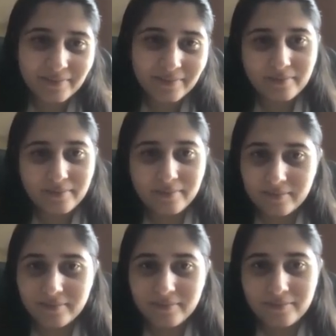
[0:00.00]

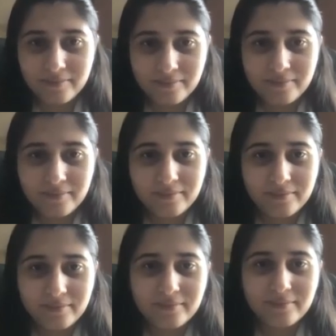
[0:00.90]

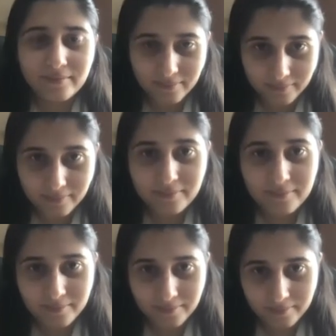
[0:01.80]

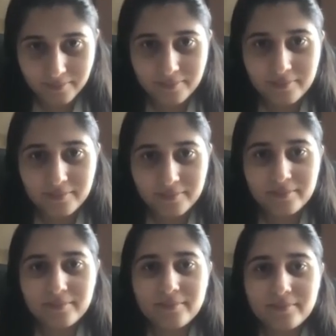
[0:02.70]

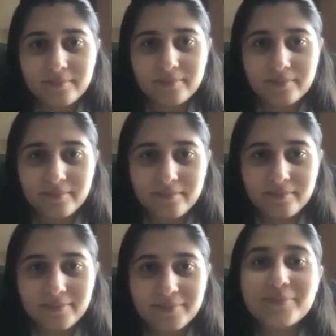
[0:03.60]

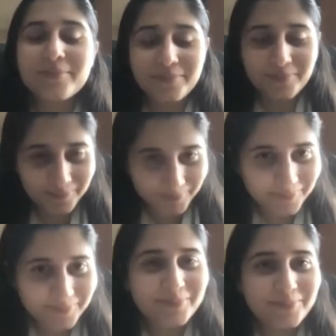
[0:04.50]

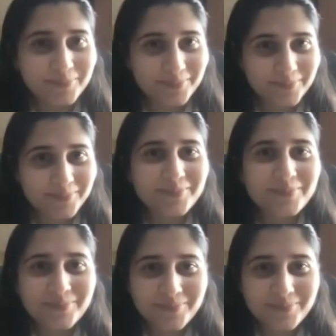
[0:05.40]
[no speech]